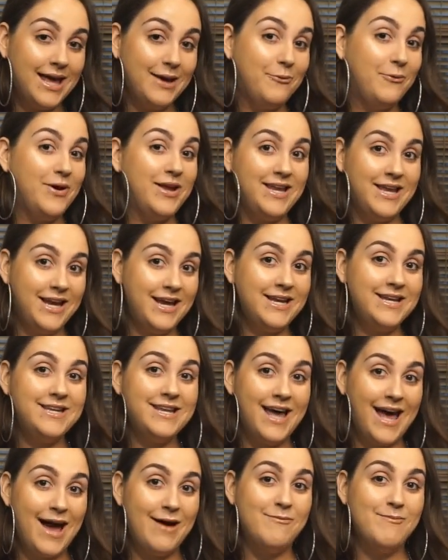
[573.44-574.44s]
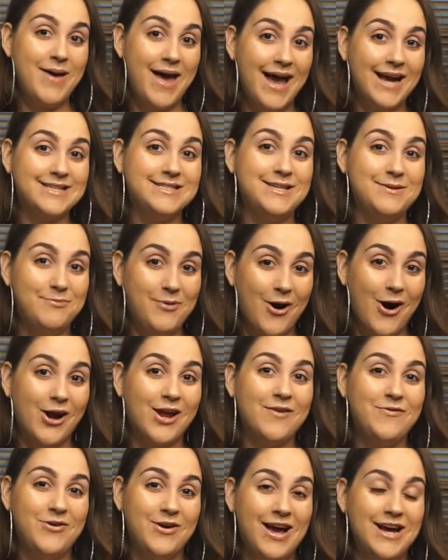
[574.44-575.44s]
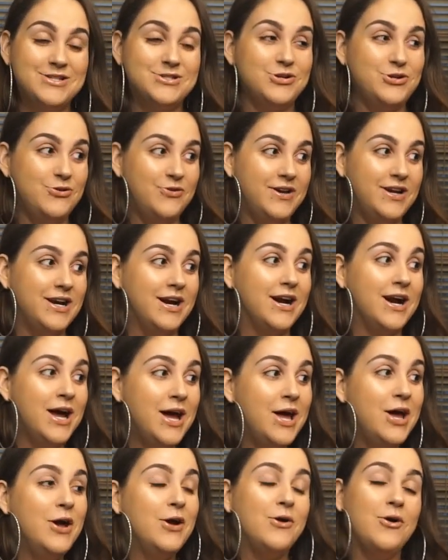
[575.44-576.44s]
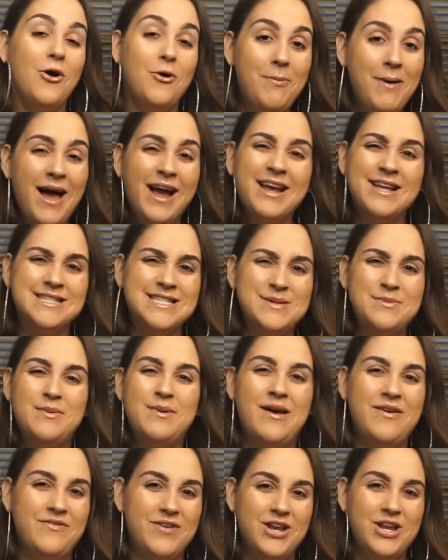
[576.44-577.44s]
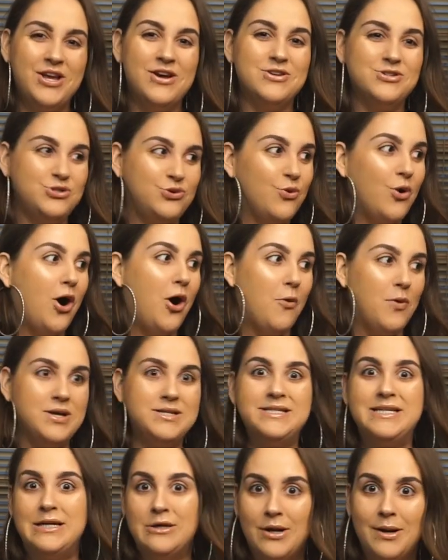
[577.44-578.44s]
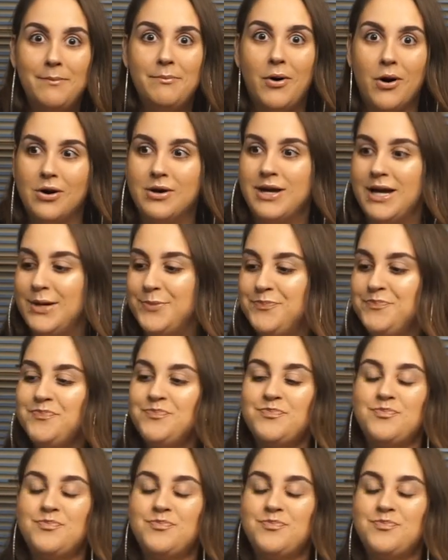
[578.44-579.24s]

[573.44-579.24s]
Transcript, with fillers: we need to have Maxie bark. If you guys are new here, go back in some of my videos. You always hear him barking.